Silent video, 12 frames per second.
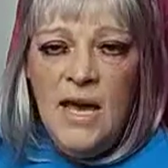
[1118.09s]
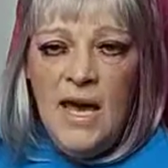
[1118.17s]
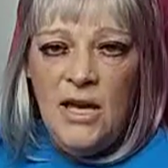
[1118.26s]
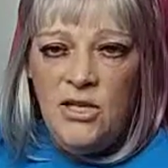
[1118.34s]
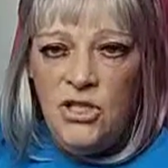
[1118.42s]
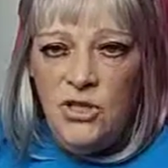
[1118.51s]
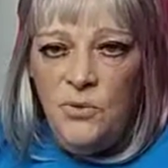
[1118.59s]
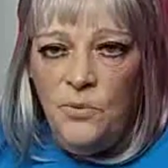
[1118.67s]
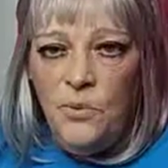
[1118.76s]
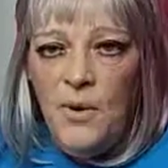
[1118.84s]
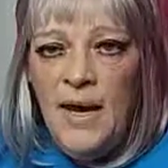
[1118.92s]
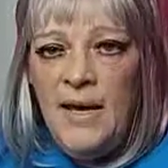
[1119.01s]
As you
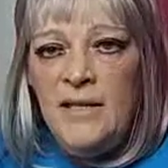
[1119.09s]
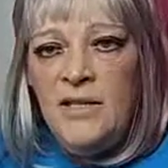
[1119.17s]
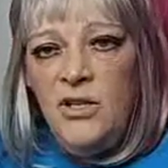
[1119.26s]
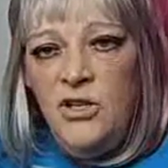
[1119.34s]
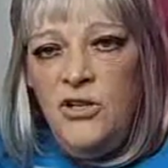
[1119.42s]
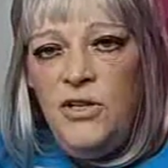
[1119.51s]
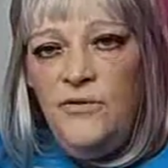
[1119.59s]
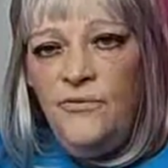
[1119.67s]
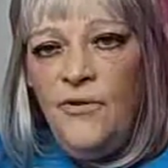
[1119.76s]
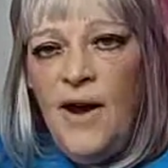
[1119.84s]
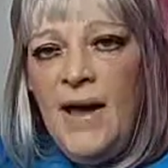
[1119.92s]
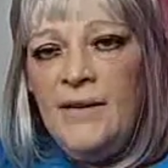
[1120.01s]
raise and you
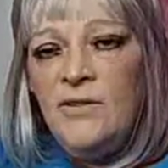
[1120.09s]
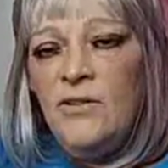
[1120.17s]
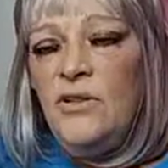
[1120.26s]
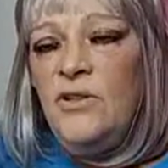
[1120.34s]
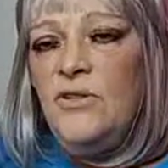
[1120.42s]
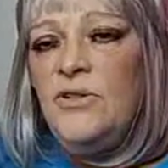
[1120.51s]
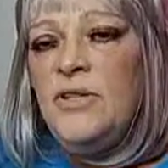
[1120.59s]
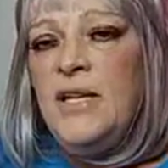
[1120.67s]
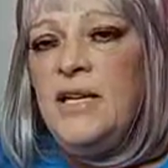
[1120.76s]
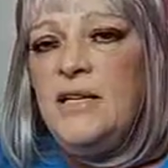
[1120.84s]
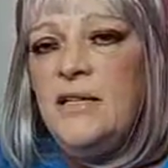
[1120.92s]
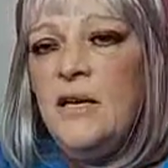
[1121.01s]
defractal, and those
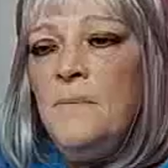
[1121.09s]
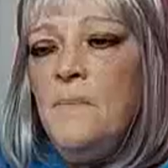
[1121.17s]
things,